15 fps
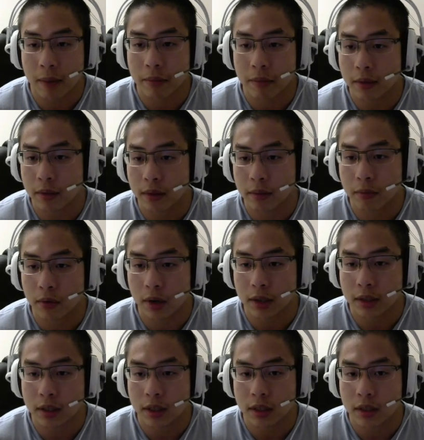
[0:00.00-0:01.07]
The
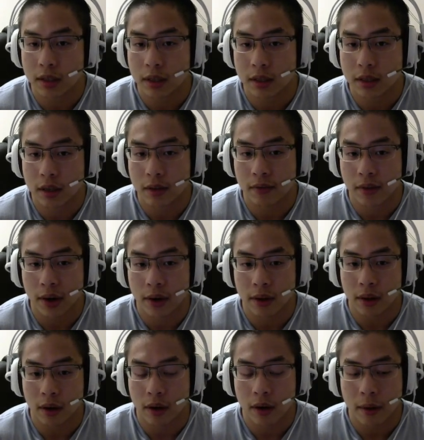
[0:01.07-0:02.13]
rush distance is very
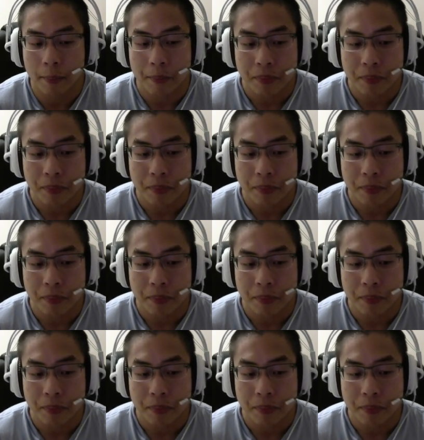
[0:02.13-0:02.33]
long,